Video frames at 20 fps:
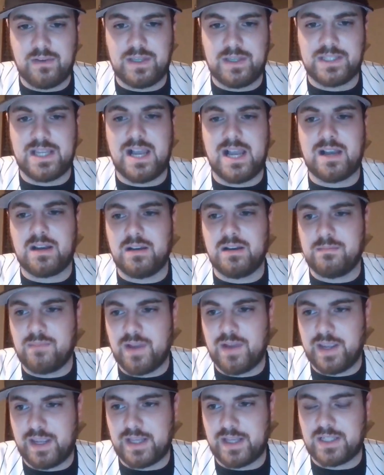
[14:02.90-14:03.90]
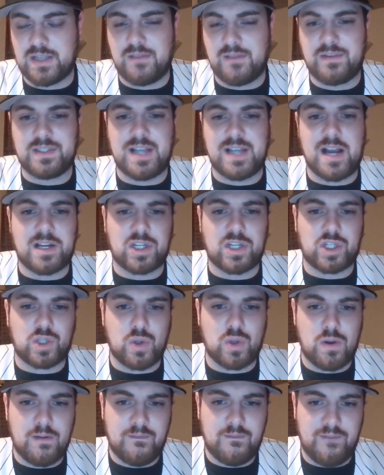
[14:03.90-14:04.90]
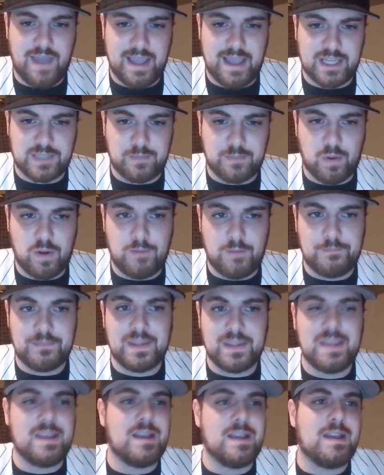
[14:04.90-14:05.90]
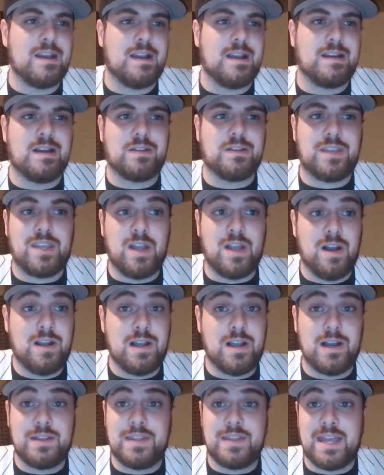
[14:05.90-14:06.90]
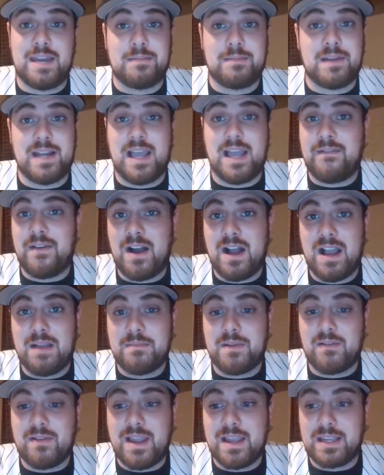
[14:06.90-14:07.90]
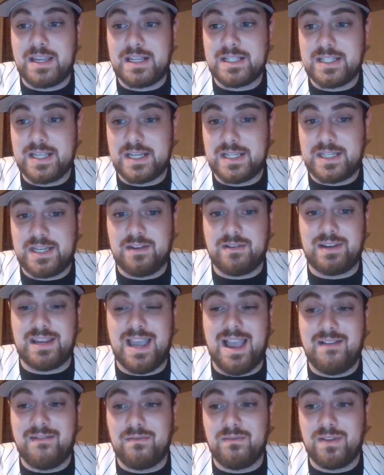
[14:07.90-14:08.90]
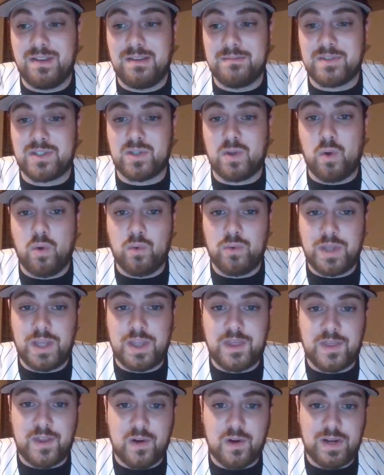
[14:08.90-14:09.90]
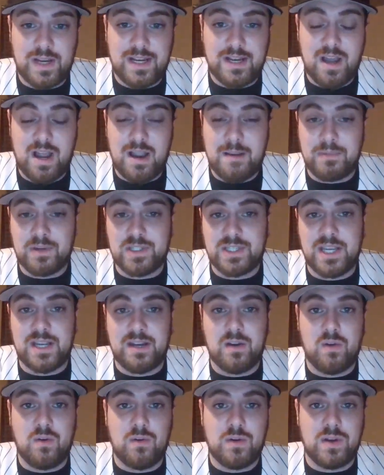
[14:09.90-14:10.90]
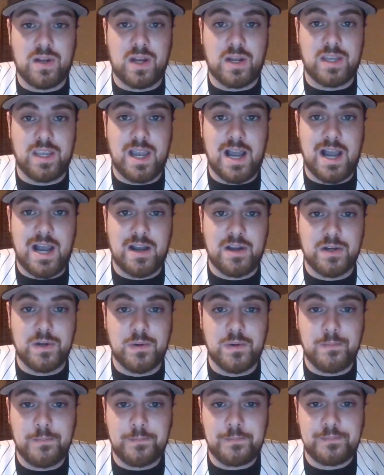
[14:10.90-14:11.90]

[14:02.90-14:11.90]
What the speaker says: He's got good breaking stuff. He's got a strong fastball. Another young gun that I'm going to have high in my rankings next year, Gavin Williams, is only 39% owned on Yahoo.